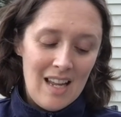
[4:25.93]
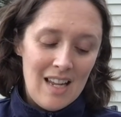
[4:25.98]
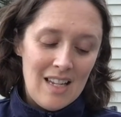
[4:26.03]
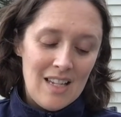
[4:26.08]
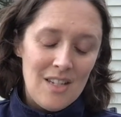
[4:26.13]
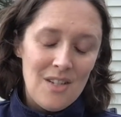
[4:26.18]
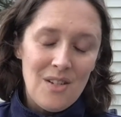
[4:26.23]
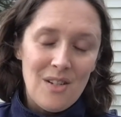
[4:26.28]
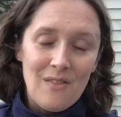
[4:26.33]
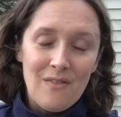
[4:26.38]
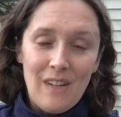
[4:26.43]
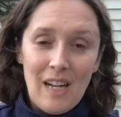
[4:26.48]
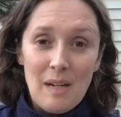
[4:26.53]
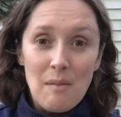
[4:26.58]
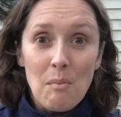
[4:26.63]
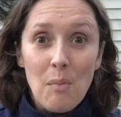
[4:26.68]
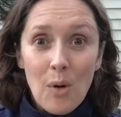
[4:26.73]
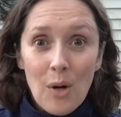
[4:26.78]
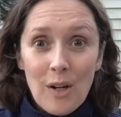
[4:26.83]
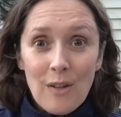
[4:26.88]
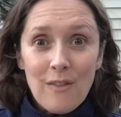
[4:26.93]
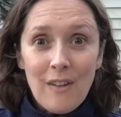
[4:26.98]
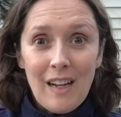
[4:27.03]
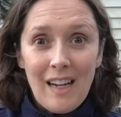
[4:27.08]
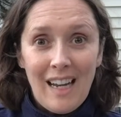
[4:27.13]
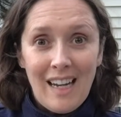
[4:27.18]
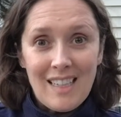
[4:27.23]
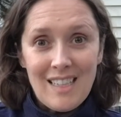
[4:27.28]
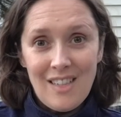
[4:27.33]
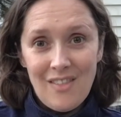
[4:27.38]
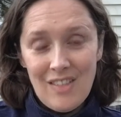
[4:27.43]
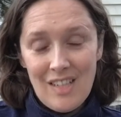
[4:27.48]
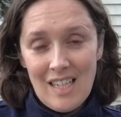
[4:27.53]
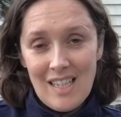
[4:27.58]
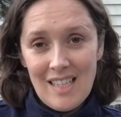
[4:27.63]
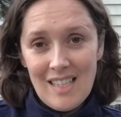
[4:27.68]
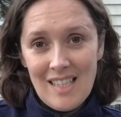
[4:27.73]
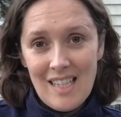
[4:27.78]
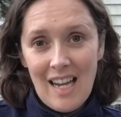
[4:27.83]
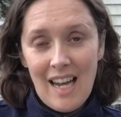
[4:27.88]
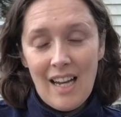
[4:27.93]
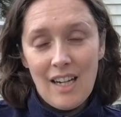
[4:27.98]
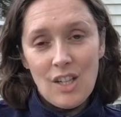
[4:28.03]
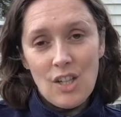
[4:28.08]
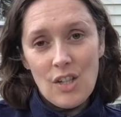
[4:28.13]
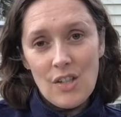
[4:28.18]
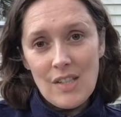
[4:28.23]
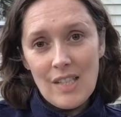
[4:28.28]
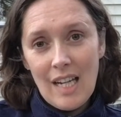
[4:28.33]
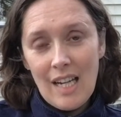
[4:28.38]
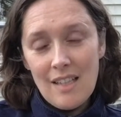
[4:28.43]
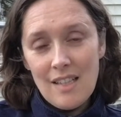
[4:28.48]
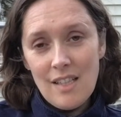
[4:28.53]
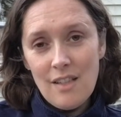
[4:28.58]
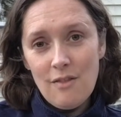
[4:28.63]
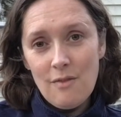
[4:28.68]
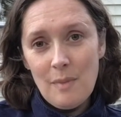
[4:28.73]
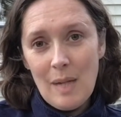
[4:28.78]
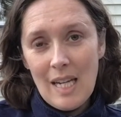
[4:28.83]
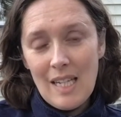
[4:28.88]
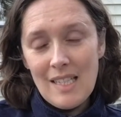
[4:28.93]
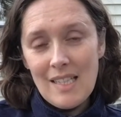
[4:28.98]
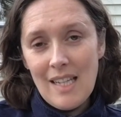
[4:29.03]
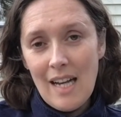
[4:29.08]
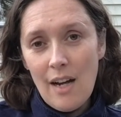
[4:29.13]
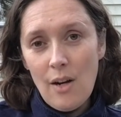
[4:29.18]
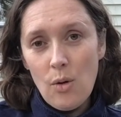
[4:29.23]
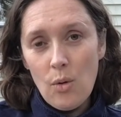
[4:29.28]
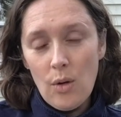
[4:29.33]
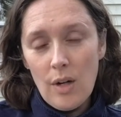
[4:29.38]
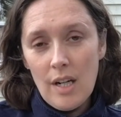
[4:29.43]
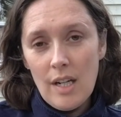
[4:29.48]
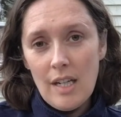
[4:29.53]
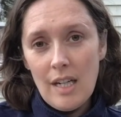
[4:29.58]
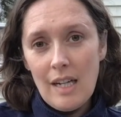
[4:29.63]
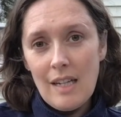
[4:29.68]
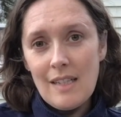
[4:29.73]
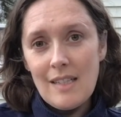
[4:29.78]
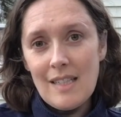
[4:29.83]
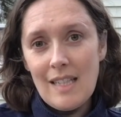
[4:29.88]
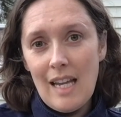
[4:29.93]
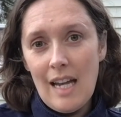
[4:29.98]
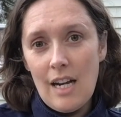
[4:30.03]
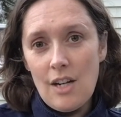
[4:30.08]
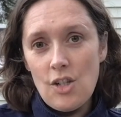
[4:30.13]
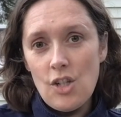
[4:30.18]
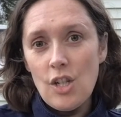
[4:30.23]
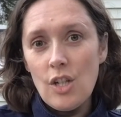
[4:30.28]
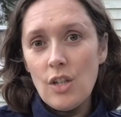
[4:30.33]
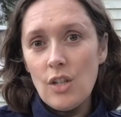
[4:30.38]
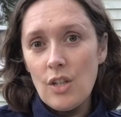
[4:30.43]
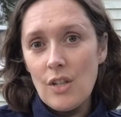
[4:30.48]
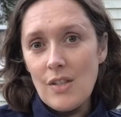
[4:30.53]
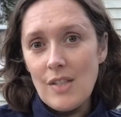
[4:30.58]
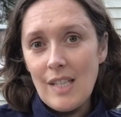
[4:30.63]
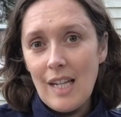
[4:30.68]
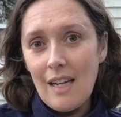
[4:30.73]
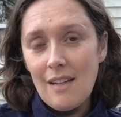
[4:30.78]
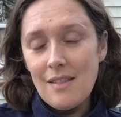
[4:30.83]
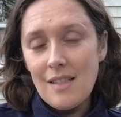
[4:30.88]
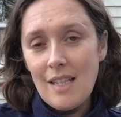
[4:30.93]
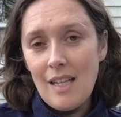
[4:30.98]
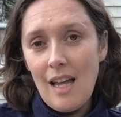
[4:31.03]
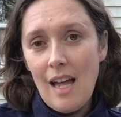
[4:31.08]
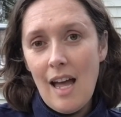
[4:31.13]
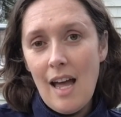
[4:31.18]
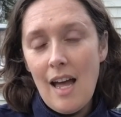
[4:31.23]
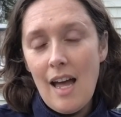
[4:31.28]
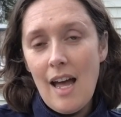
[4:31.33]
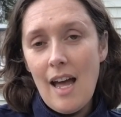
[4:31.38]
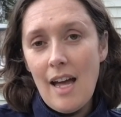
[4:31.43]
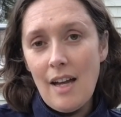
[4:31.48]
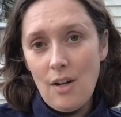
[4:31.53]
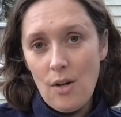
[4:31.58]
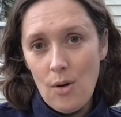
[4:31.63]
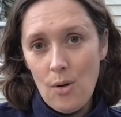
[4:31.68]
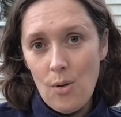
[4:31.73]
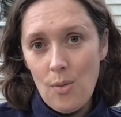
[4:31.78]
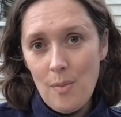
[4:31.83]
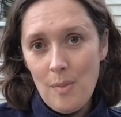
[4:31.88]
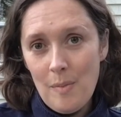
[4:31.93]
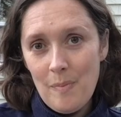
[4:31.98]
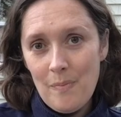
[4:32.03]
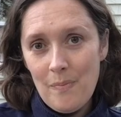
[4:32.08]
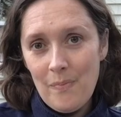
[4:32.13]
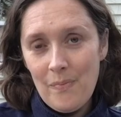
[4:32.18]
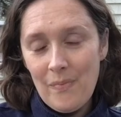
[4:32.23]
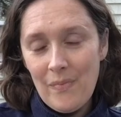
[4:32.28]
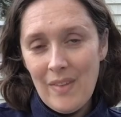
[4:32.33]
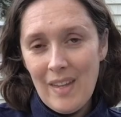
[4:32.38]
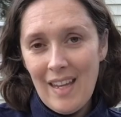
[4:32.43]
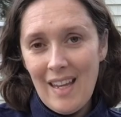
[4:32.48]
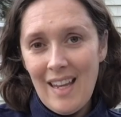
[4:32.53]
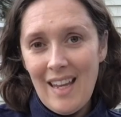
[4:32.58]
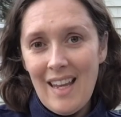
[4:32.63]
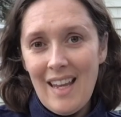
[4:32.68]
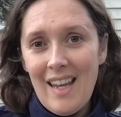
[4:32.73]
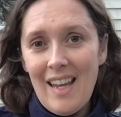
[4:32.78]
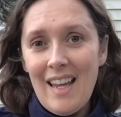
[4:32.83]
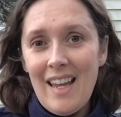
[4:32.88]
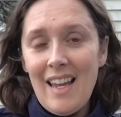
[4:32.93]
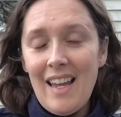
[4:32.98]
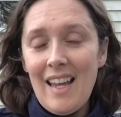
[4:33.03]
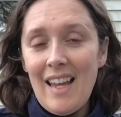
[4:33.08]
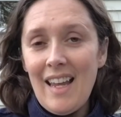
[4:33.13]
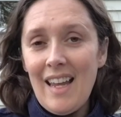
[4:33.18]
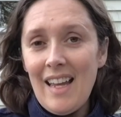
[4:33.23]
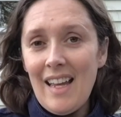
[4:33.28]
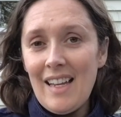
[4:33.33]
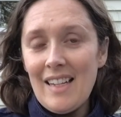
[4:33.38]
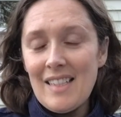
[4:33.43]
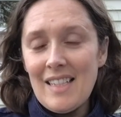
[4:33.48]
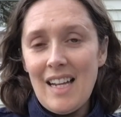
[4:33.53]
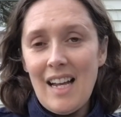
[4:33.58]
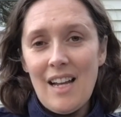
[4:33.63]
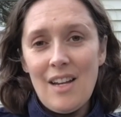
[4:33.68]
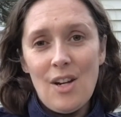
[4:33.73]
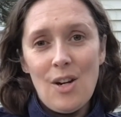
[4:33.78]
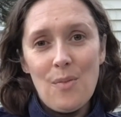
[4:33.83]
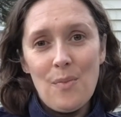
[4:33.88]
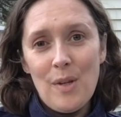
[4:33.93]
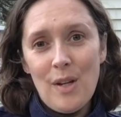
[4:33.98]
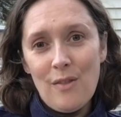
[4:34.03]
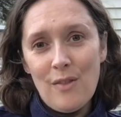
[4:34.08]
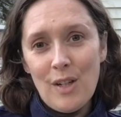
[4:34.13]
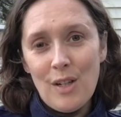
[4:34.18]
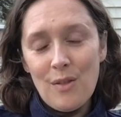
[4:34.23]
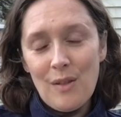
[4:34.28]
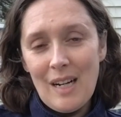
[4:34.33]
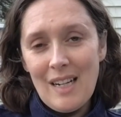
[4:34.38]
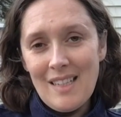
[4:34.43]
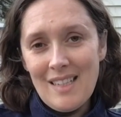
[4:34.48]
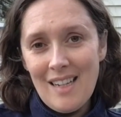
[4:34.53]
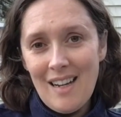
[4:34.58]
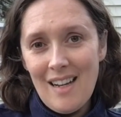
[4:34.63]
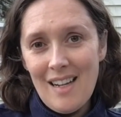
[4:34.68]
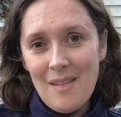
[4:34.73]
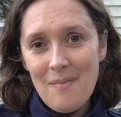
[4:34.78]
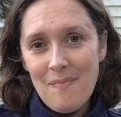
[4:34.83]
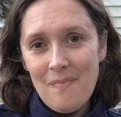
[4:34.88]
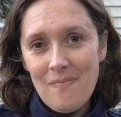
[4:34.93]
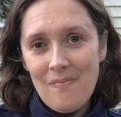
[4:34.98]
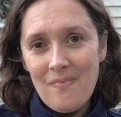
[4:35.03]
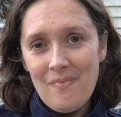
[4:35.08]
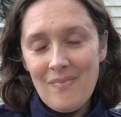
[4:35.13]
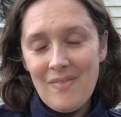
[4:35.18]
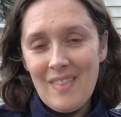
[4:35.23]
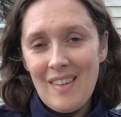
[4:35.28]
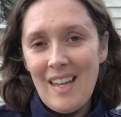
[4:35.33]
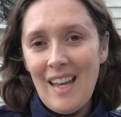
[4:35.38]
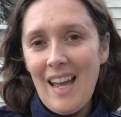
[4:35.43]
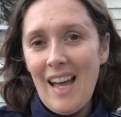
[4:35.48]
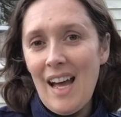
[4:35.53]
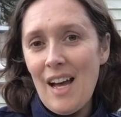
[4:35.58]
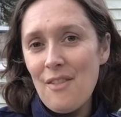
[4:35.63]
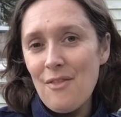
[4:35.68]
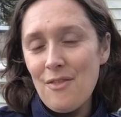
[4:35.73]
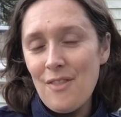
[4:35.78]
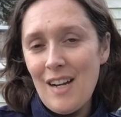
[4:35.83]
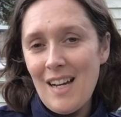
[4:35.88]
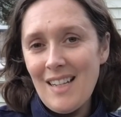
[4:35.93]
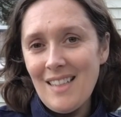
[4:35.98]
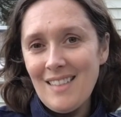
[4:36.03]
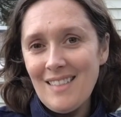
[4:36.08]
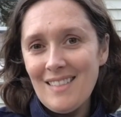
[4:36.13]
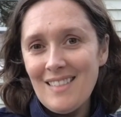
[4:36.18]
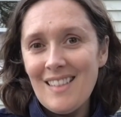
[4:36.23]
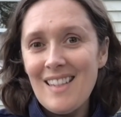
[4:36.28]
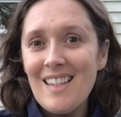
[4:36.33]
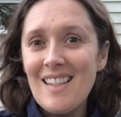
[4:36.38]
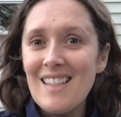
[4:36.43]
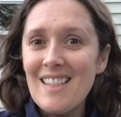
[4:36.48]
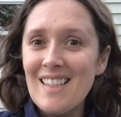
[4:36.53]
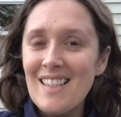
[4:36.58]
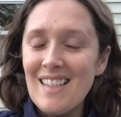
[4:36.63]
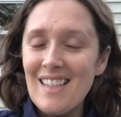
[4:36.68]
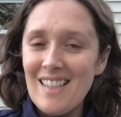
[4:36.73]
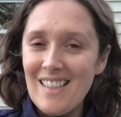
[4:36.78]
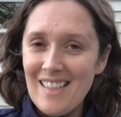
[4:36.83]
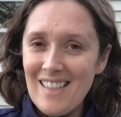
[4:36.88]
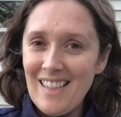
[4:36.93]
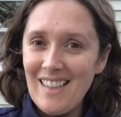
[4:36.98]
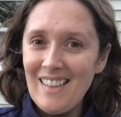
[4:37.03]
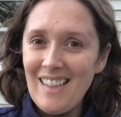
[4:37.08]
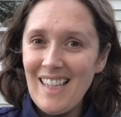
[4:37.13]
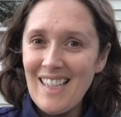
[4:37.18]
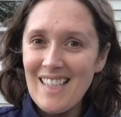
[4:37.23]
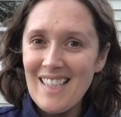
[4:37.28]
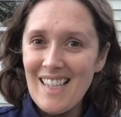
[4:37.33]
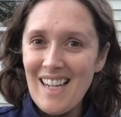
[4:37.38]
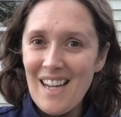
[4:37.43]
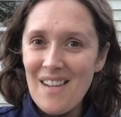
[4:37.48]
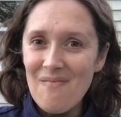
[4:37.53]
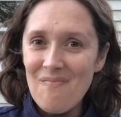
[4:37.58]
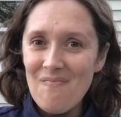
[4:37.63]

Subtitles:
You can find more fun activities at girlscoutsofmaine.org/girlscoutsathome. And I hope you have a great time. Have fun. Until next time.